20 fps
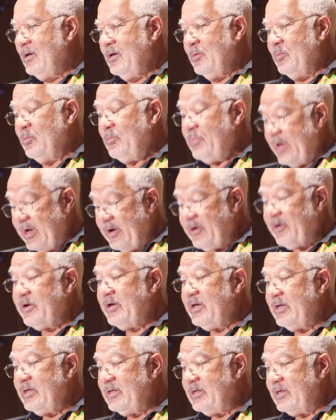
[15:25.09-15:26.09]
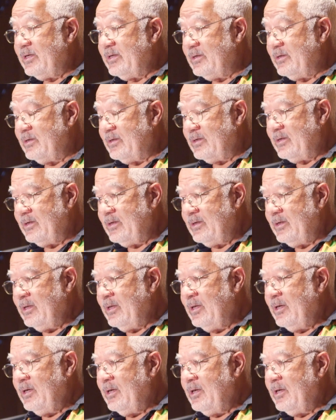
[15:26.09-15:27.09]
Barry and
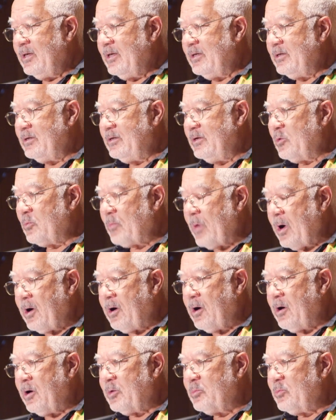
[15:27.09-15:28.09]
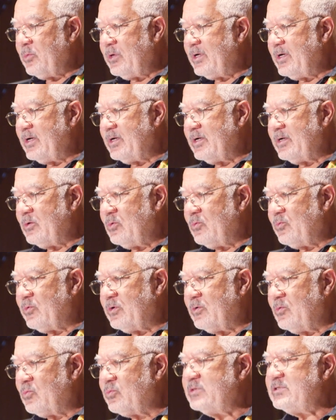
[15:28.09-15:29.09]
their mom were
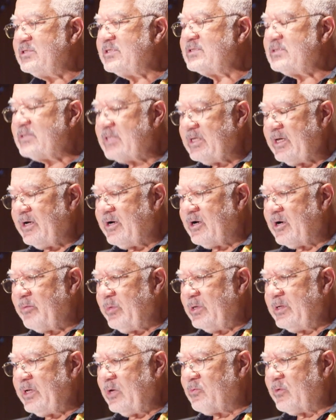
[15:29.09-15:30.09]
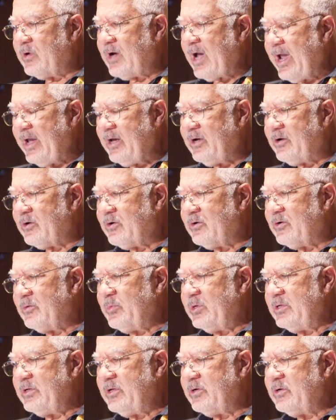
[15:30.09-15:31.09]
just there. I mean, they were an anchor. I
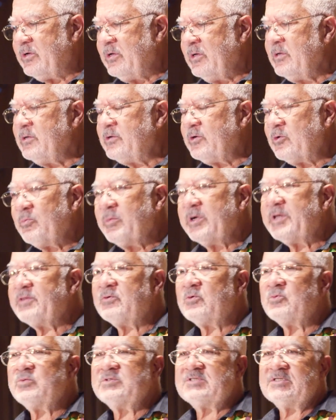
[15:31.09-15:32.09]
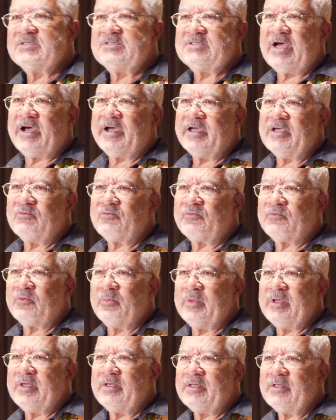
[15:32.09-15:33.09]
mean, your mother was a giant for
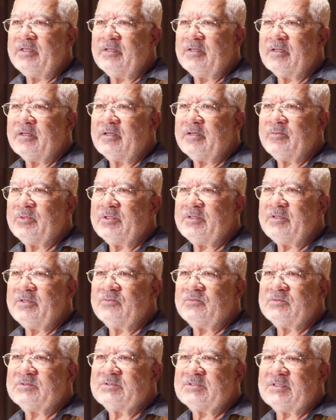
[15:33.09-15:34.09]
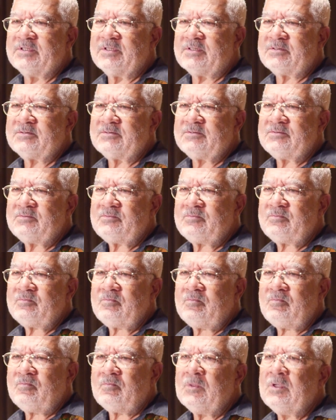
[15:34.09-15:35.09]
me. I mean, it was,
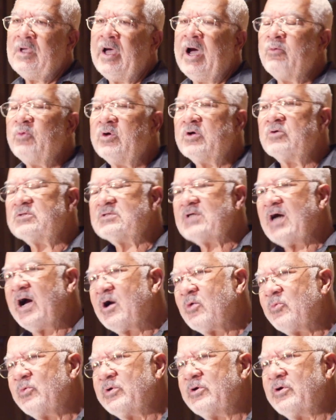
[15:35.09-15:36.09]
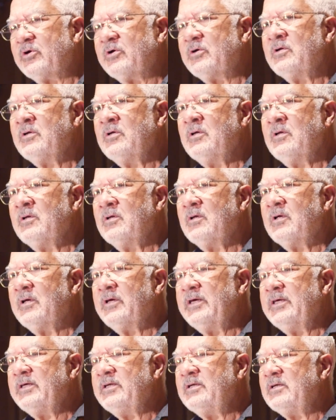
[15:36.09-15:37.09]
I would go talk with her,
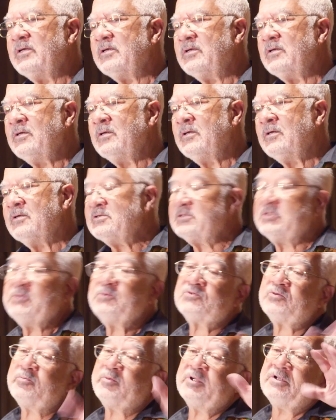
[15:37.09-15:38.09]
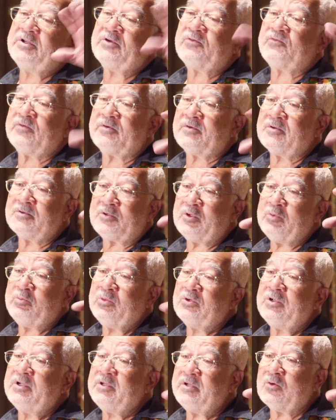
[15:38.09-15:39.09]
and she was from a different
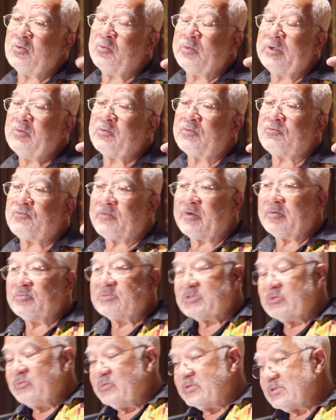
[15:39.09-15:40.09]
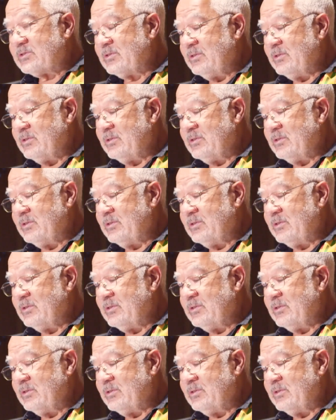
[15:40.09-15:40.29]
community than we were from. She was